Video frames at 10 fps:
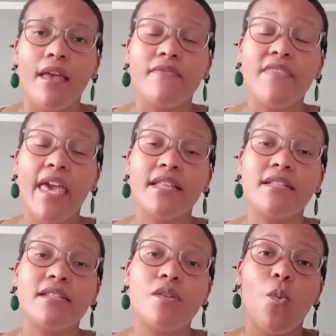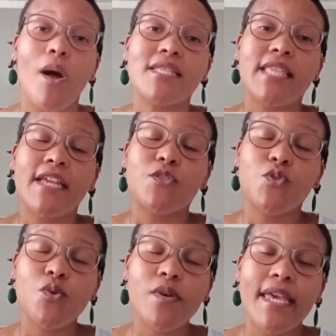then what they
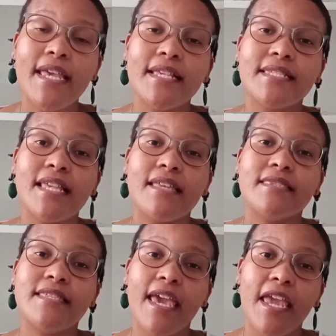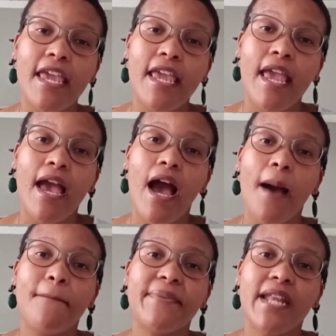do is they
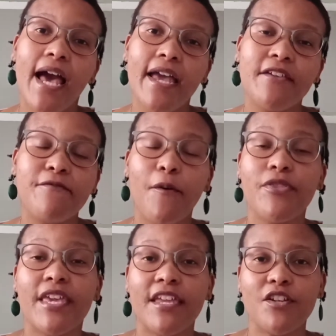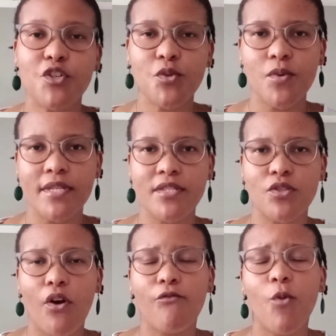apply for the issuance
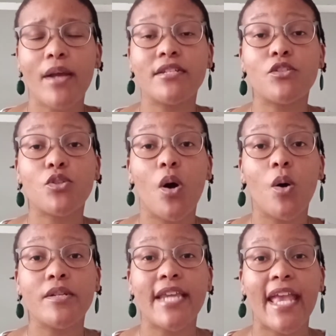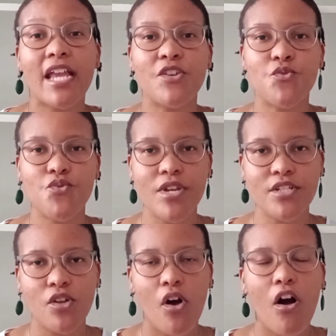of what is called a
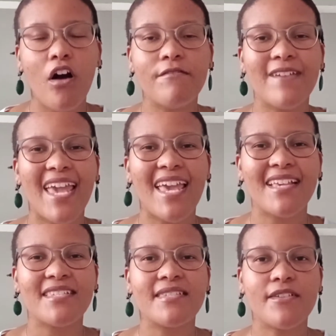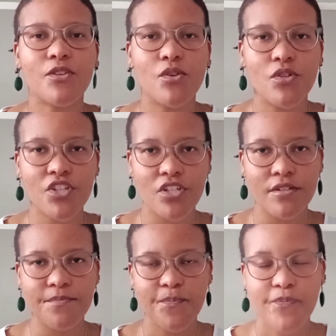writ of execution
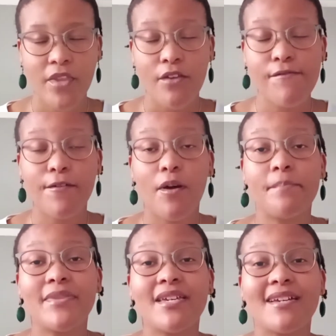from the